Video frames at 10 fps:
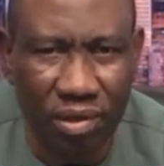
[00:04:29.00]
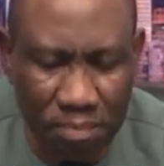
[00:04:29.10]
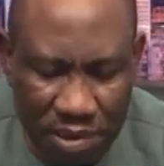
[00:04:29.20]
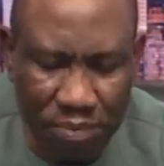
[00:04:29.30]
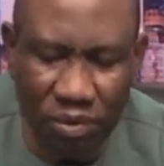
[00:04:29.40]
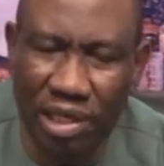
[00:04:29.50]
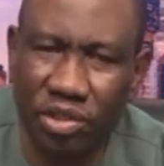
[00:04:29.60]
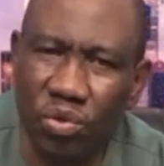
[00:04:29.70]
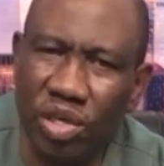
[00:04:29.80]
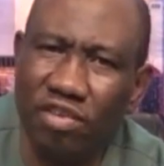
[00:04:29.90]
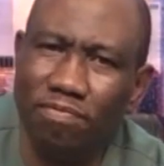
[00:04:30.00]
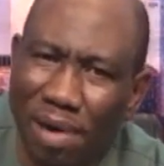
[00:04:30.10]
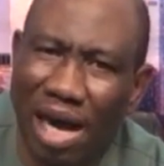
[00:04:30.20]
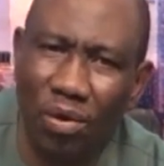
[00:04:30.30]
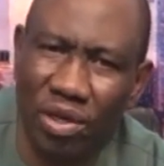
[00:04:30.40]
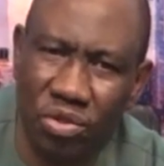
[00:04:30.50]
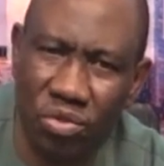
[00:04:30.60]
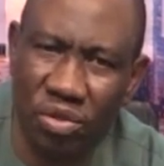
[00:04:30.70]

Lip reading: People that you give power to,